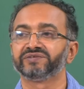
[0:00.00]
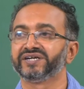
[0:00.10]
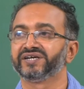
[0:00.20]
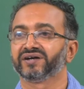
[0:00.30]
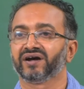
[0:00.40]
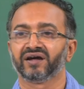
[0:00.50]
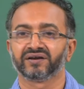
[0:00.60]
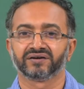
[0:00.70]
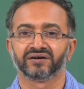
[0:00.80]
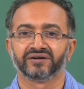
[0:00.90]
we
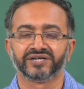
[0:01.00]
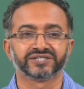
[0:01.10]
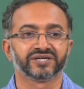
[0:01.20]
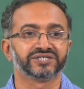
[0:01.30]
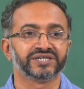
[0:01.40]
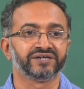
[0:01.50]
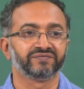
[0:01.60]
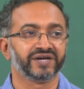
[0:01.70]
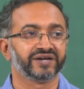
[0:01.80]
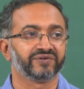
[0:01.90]
are researching
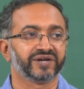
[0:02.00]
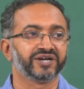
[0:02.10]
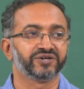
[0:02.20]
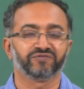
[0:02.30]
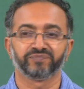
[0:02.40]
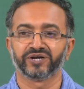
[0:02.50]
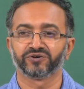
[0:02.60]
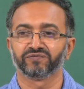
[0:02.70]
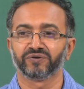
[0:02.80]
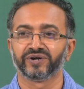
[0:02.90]
a variety of
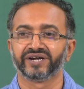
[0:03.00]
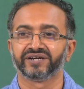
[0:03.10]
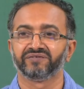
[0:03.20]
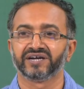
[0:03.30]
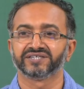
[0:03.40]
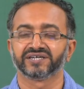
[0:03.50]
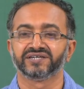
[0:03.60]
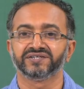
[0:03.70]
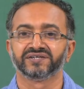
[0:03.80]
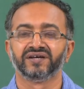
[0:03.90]
microfluidic
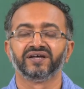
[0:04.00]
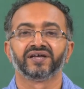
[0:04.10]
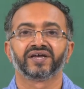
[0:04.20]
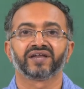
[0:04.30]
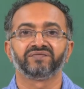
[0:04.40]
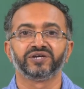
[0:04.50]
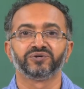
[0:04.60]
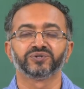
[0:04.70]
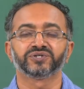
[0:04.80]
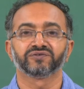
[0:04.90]
devices, can we
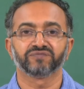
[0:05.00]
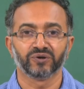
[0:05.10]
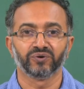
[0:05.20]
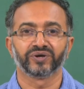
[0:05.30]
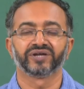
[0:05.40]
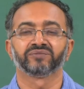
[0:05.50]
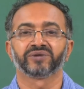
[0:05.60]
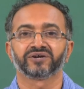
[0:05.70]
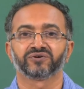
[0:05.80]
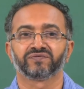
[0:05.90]
use the flow in a
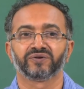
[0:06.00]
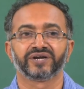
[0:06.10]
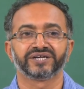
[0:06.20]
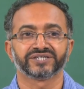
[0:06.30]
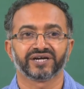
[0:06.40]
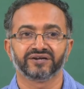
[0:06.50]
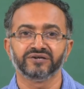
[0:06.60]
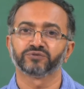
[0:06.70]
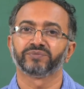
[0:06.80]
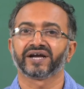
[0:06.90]
microfluidic
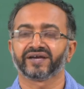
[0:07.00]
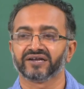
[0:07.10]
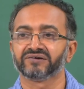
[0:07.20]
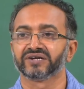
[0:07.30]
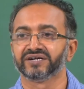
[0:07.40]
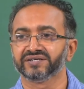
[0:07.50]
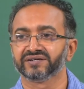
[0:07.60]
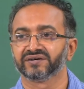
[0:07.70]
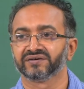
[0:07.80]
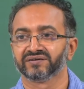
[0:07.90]
channel to back calculate
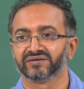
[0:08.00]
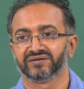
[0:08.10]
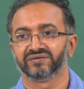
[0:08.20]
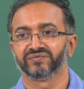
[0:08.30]
the